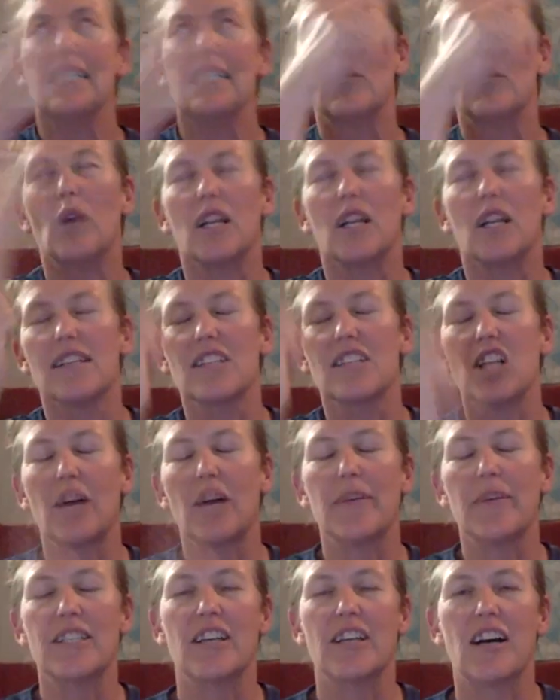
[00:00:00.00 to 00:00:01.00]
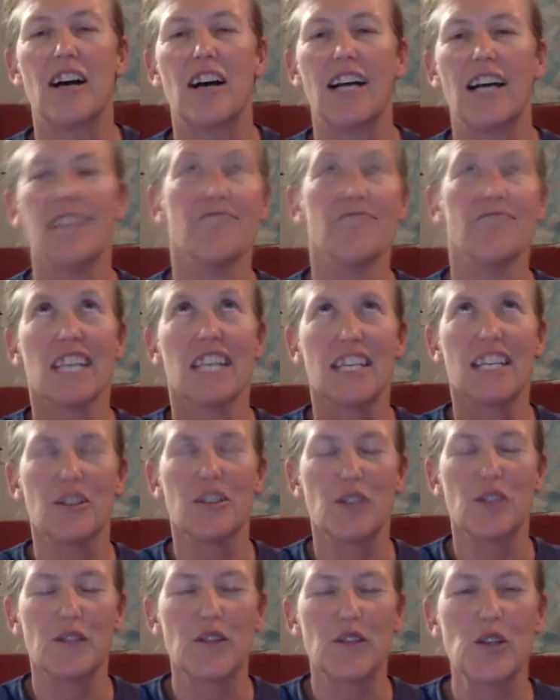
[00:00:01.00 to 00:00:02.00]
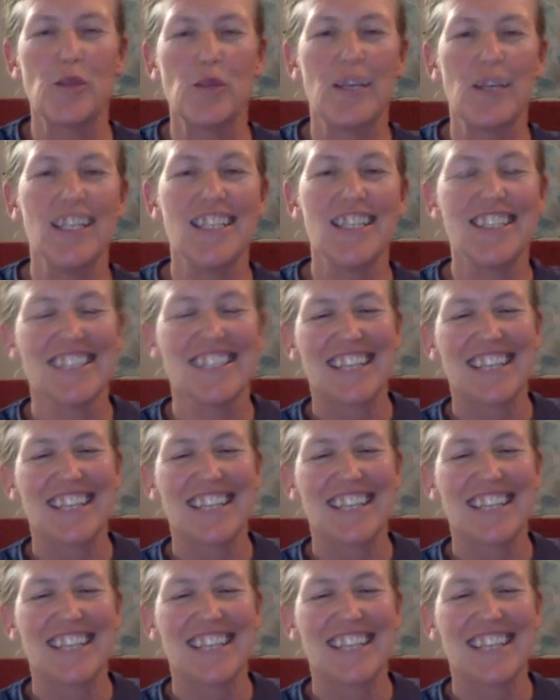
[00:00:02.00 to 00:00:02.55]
while it's climbing to height, taking all of 2 minutes,